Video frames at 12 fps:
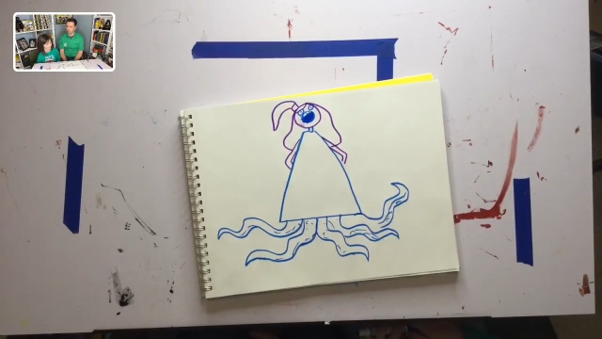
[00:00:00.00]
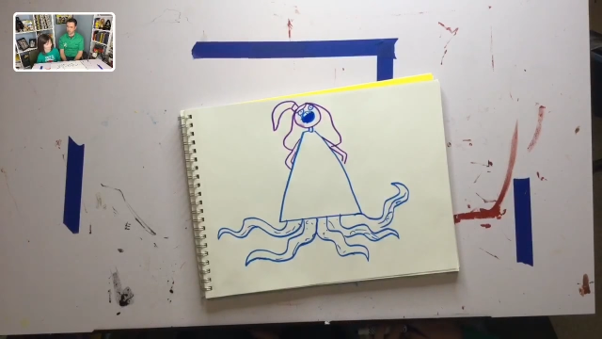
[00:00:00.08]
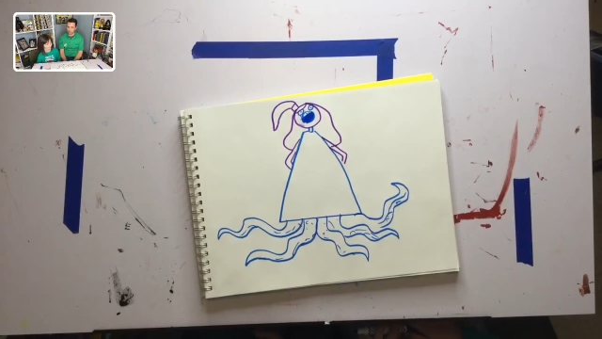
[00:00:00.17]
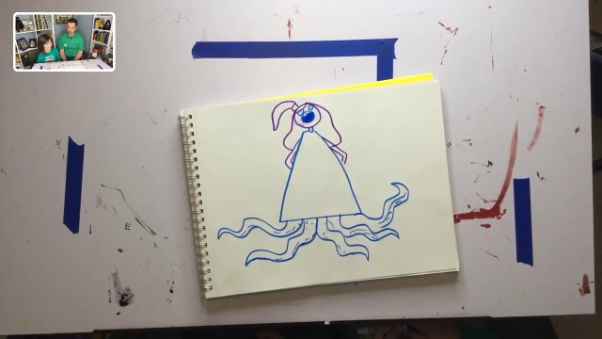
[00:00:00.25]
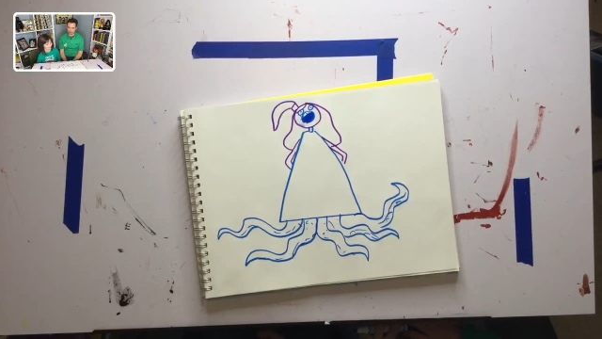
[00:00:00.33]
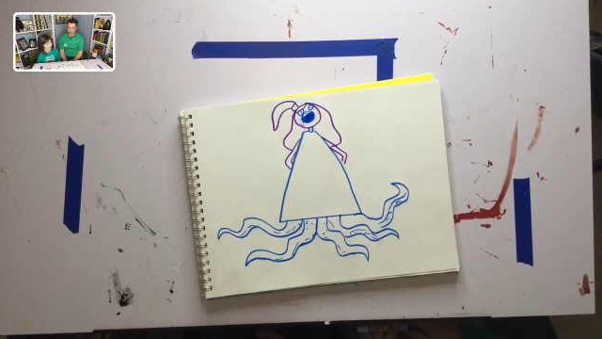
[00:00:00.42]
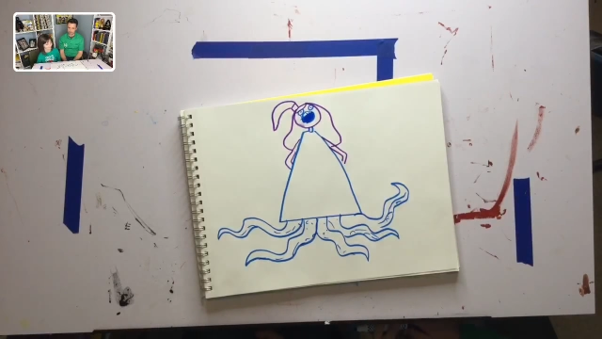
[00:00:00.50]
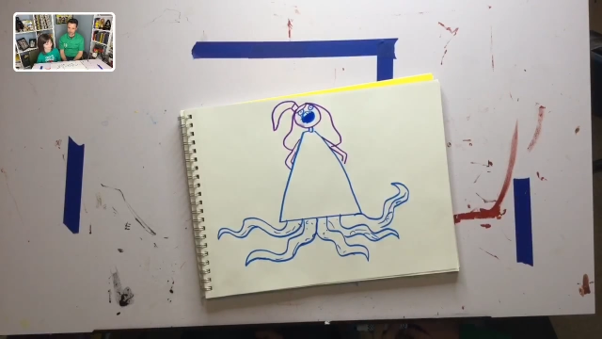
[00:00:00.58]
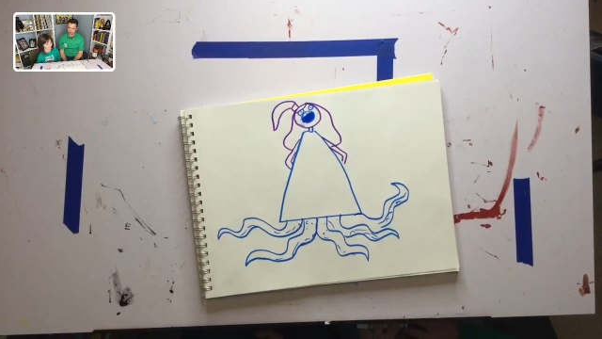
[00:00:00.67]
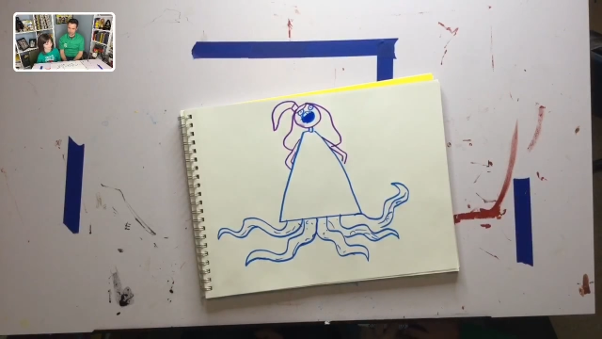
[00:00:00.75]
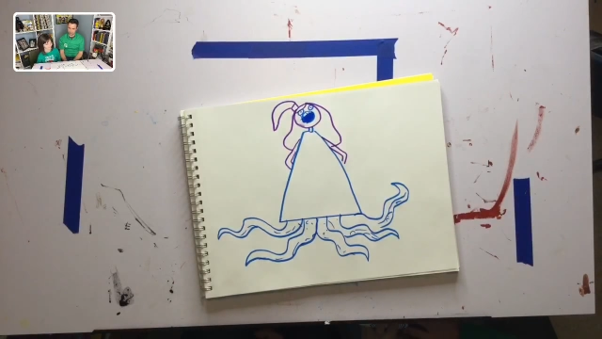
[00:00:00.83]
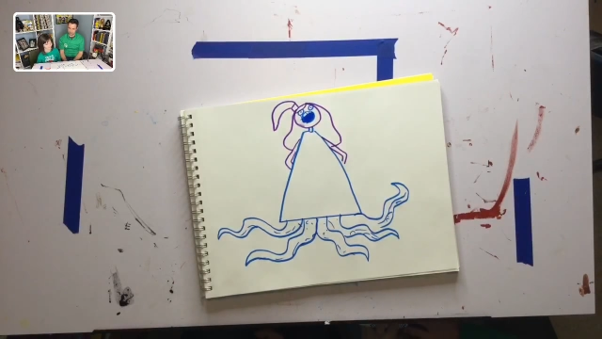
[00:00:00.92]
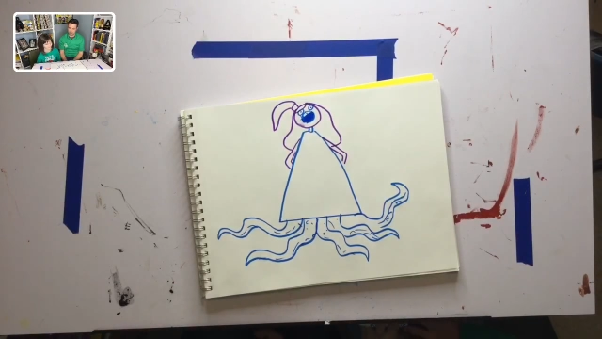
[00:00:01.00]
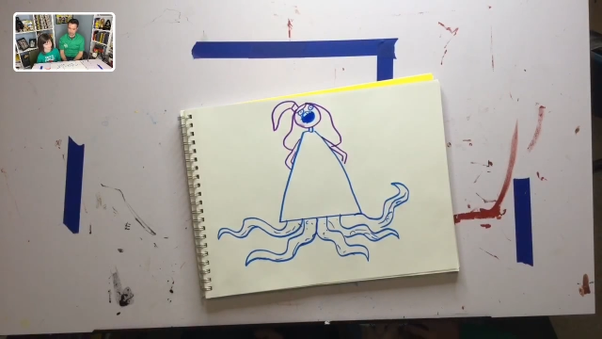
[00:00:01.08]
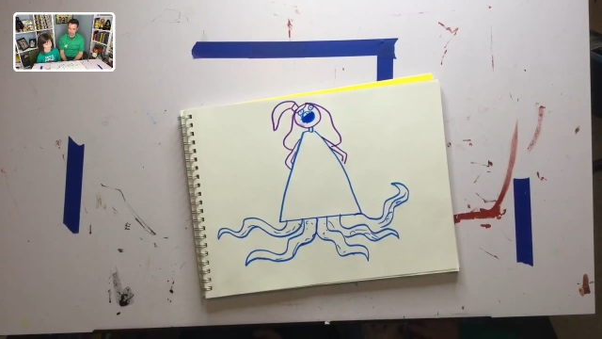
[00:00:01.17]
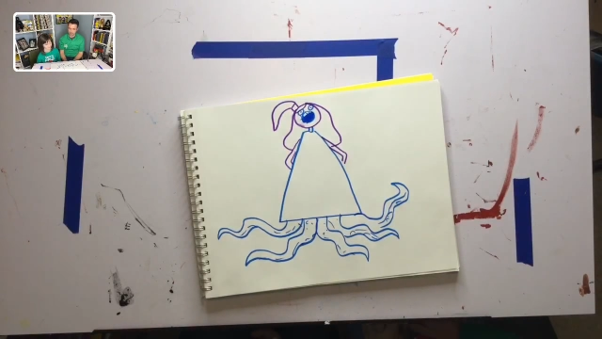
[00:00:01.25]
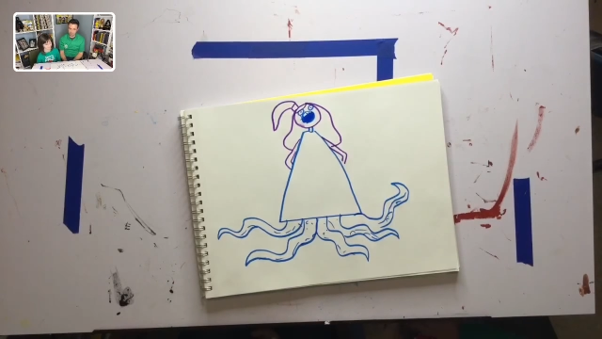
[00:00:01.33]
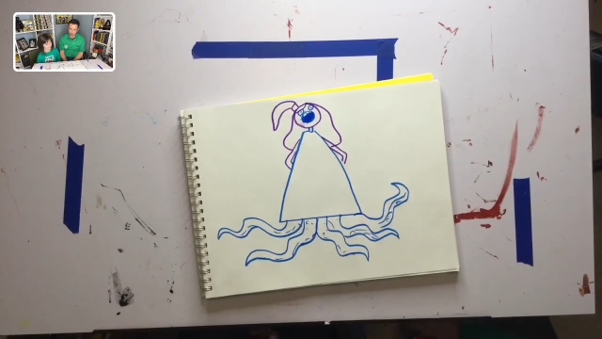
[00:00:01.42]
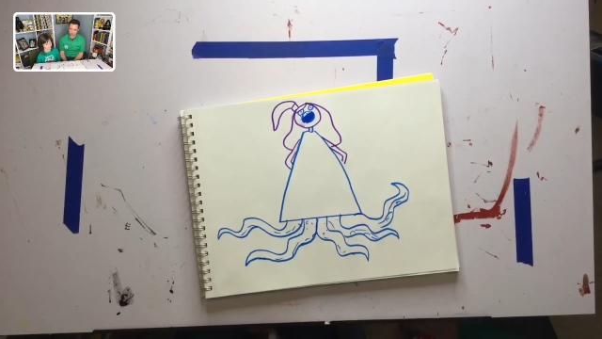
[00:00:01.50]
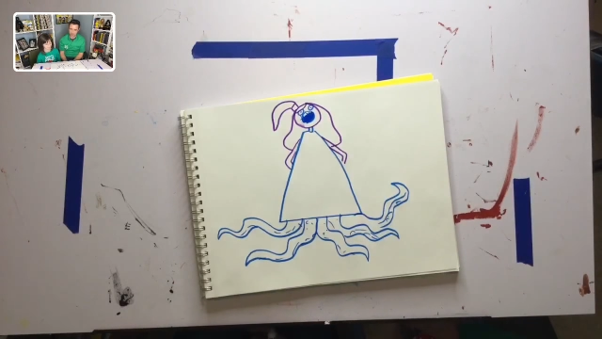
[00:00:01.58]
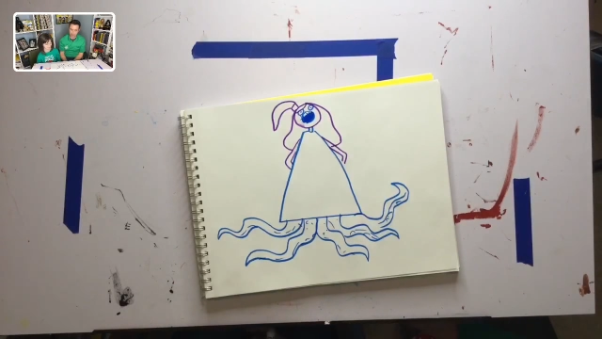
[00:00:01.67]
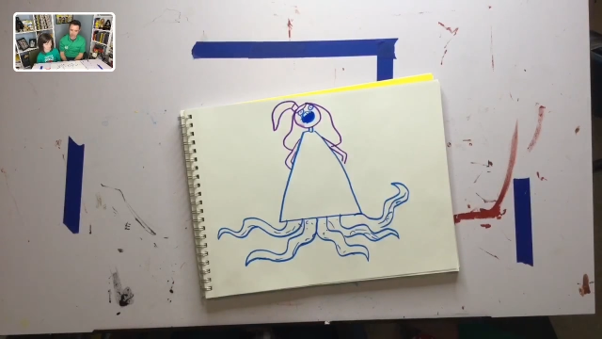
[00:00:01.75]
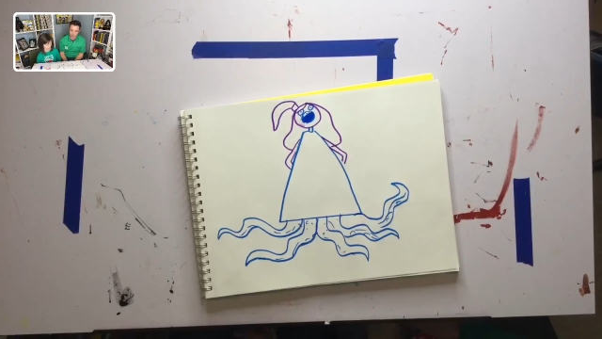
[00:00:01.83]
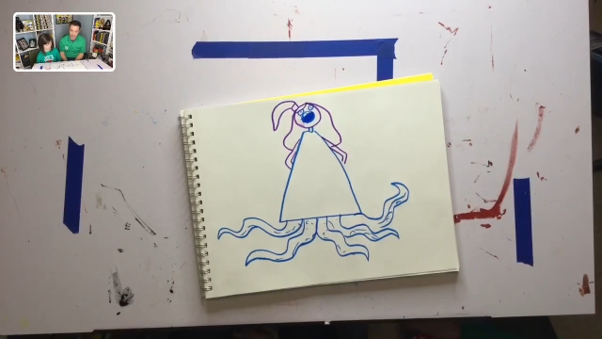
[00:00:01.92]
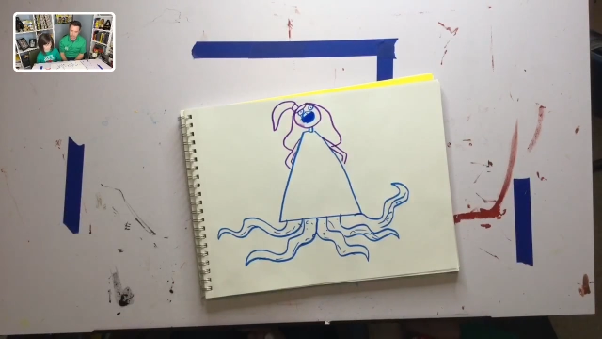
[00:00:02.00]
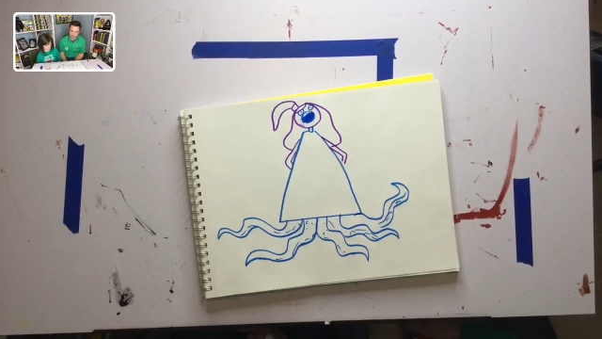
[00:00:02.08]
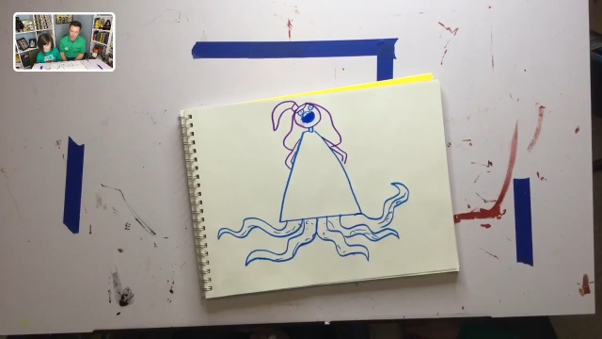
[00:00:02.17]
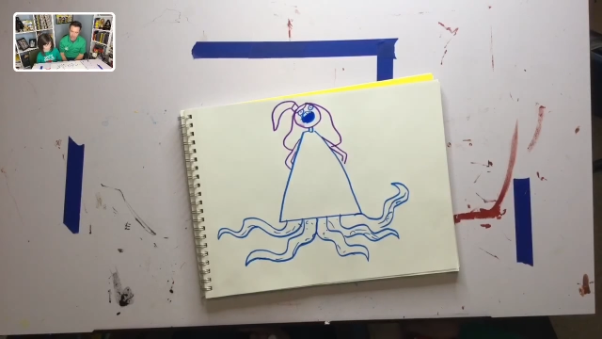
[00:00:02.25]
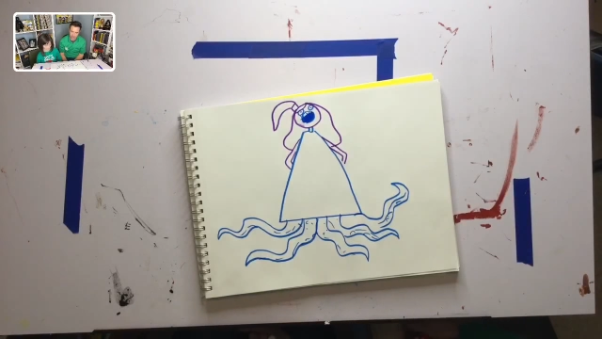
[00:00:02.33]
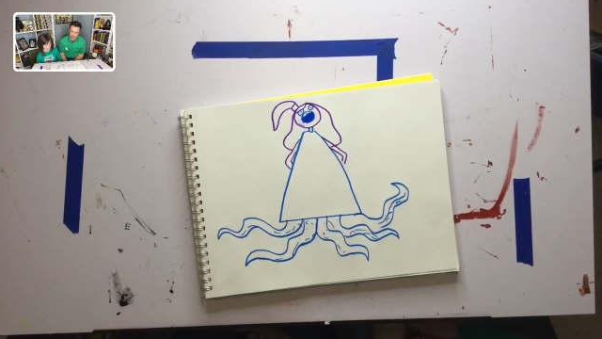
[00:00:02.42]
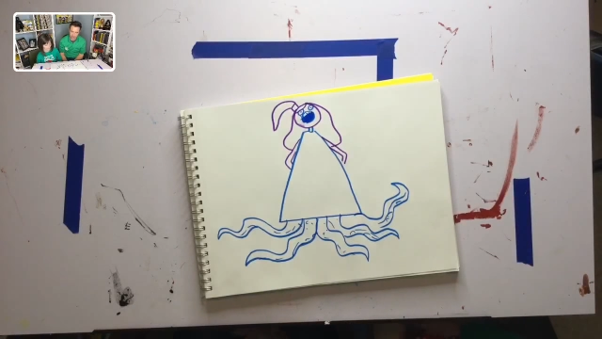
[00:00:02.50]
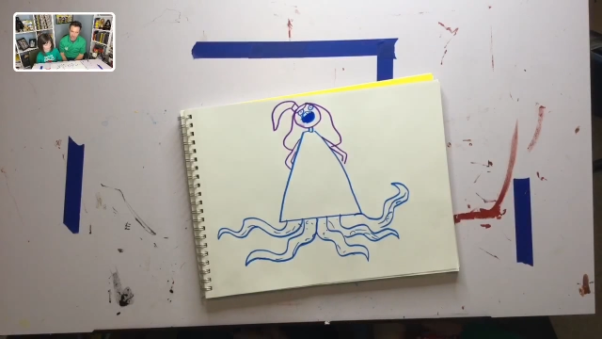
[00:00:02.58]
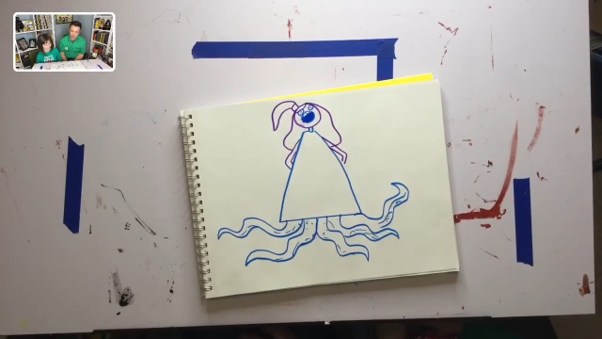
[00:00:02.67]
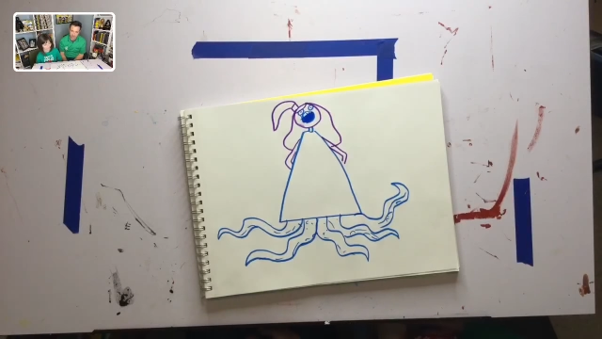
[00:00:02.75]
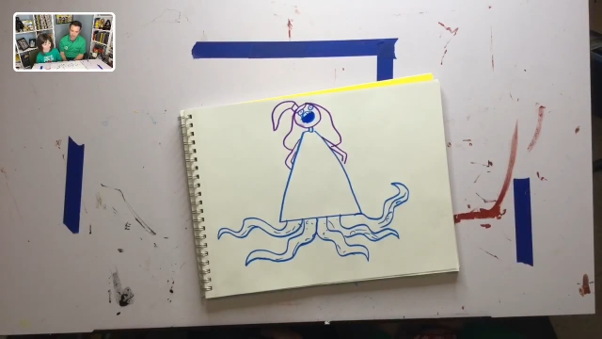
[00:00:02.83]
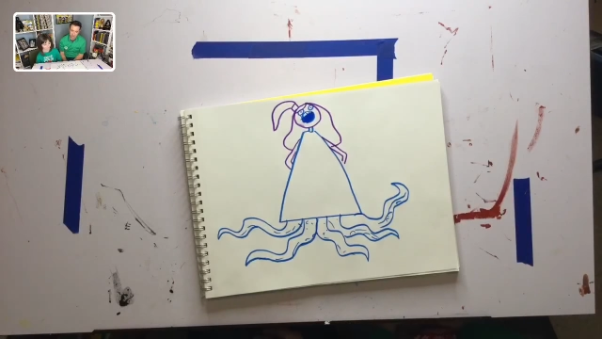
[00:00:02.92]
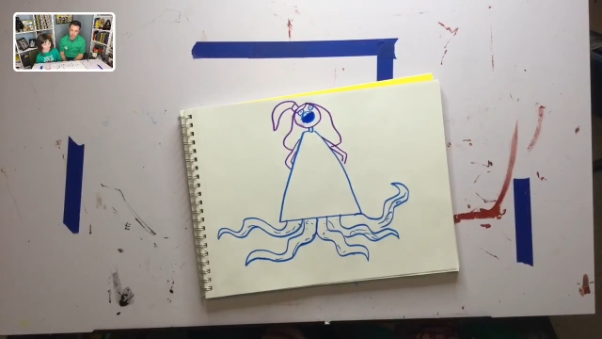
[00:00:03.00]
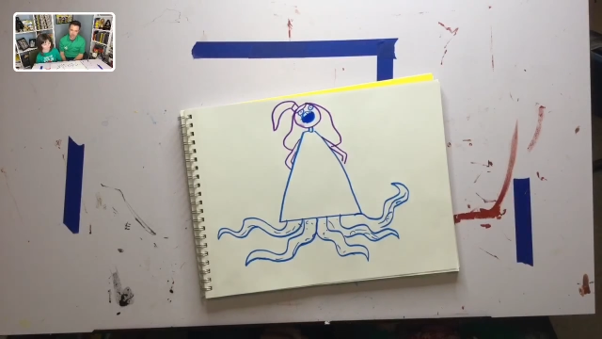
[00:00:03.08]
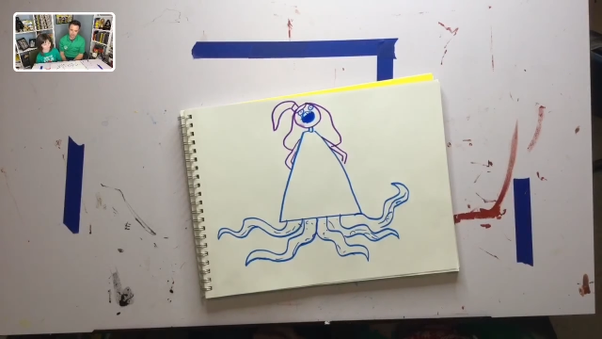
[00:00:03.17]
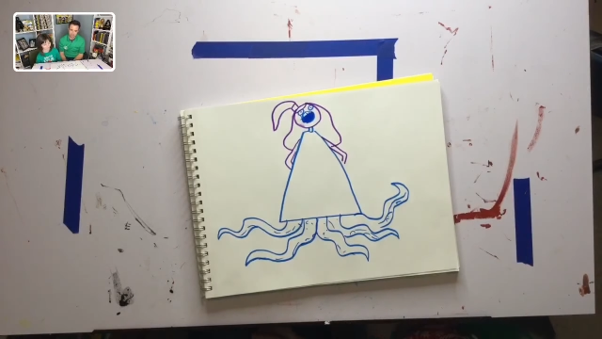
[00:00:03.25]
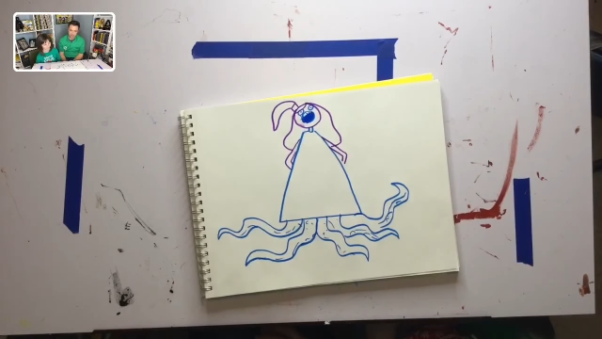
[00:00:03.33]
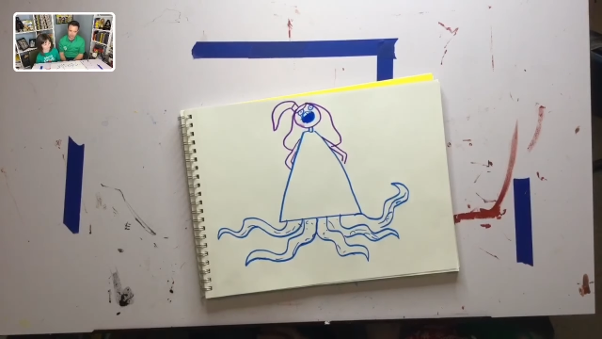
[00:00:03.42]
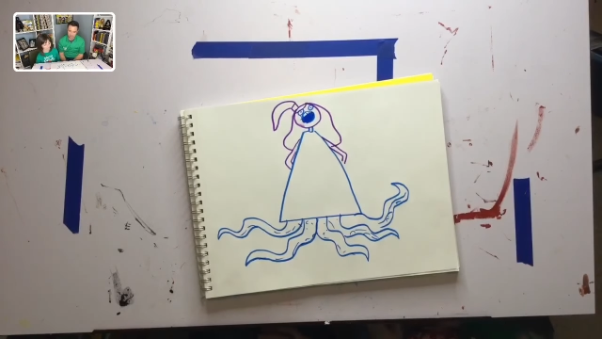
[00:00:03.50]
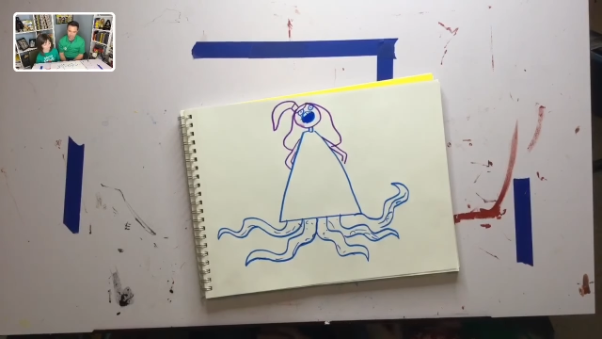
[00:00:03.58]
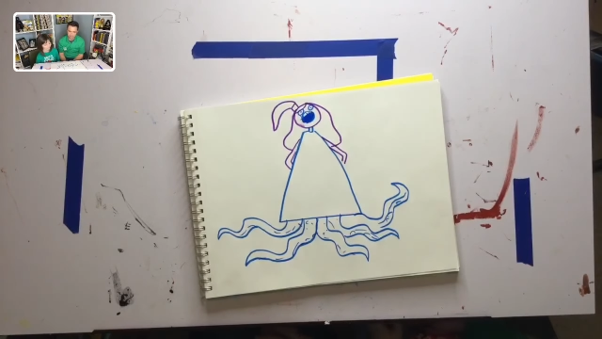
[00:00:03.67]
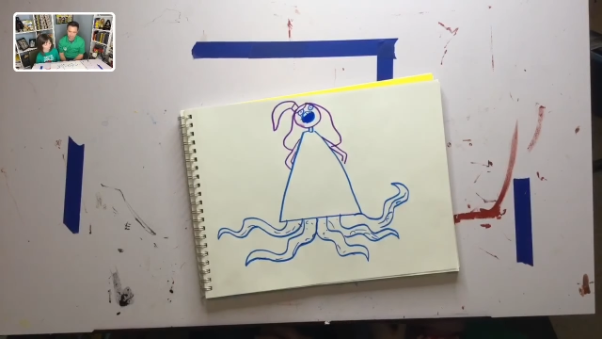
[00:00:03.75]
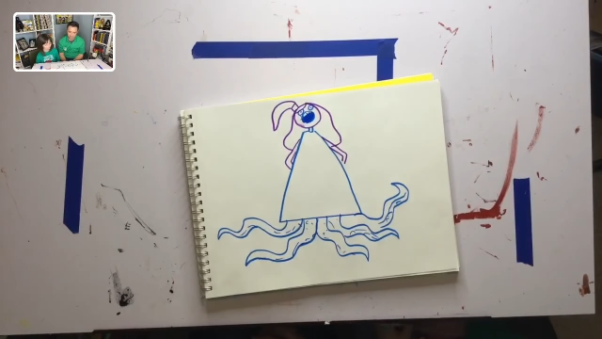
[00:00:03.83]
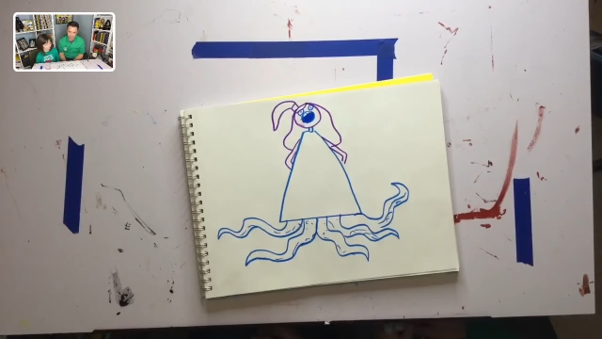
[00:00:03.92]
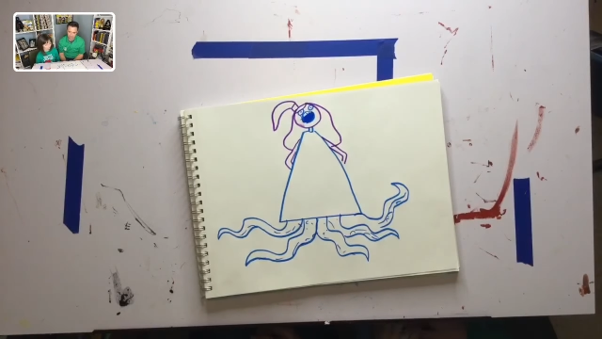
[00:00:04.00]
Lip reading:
(no speaker visible)